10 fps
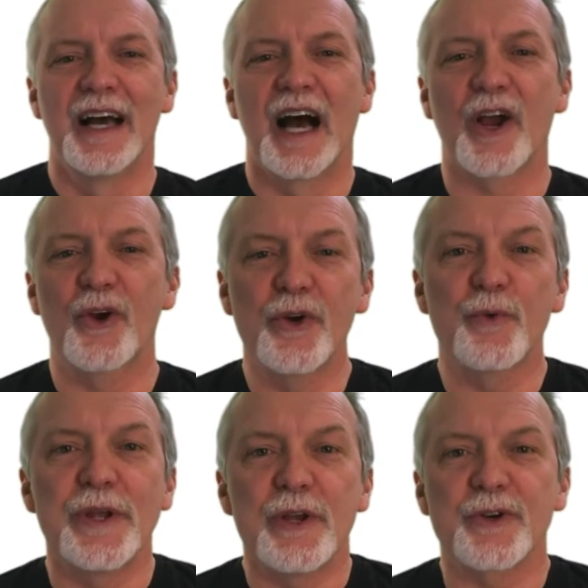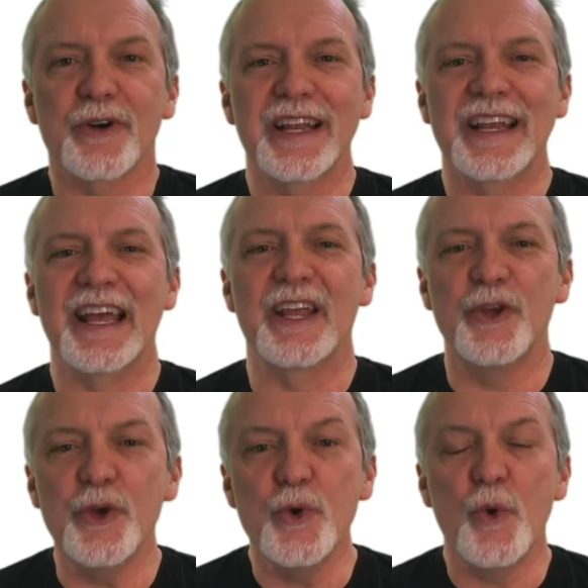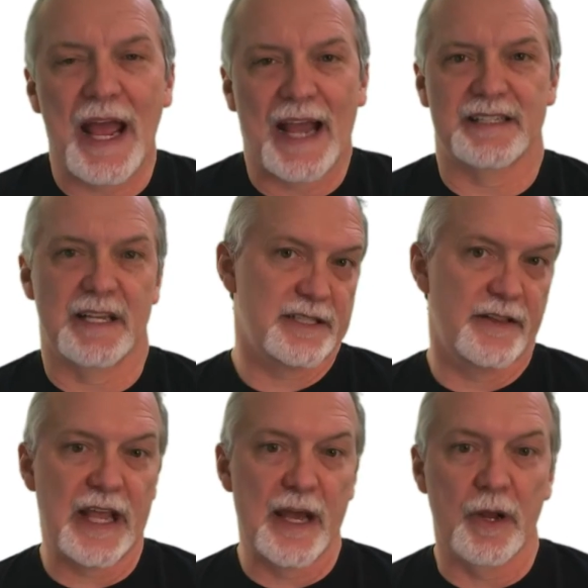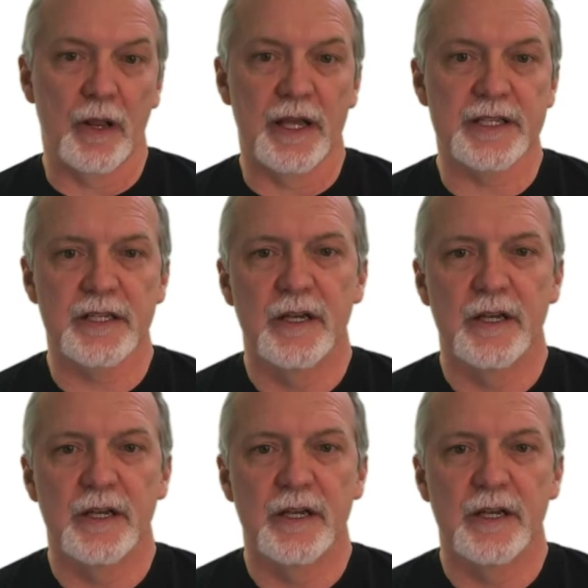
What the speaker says: A good realtor can get you access to the MLS